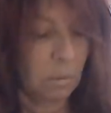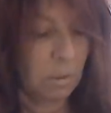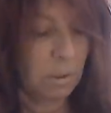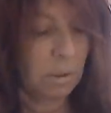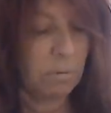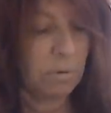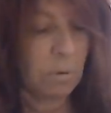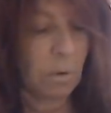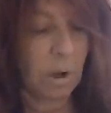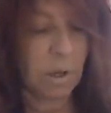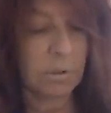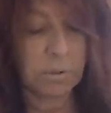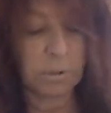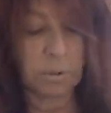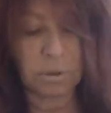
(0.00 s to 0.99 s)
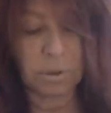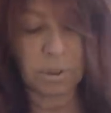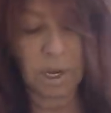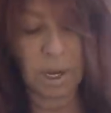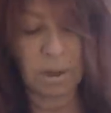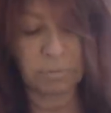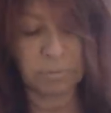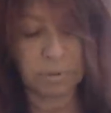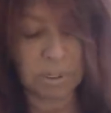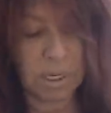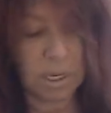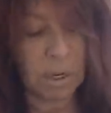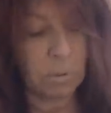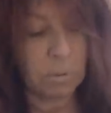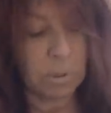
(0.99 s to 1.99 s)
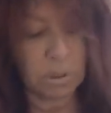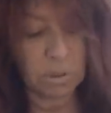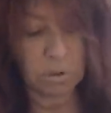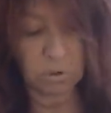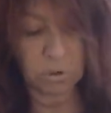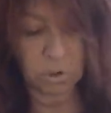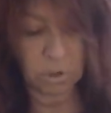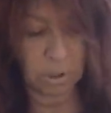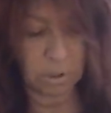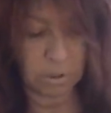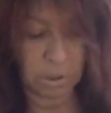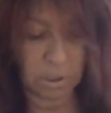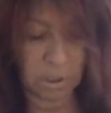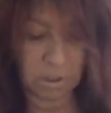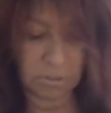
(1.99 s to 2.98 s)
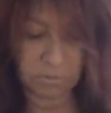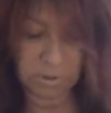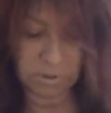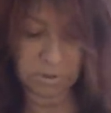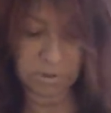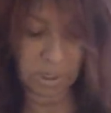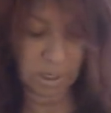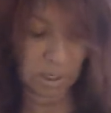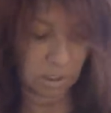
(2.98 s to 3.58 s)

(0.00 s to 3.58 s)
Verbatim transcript: One of you also could have Leo in your chart, I have to say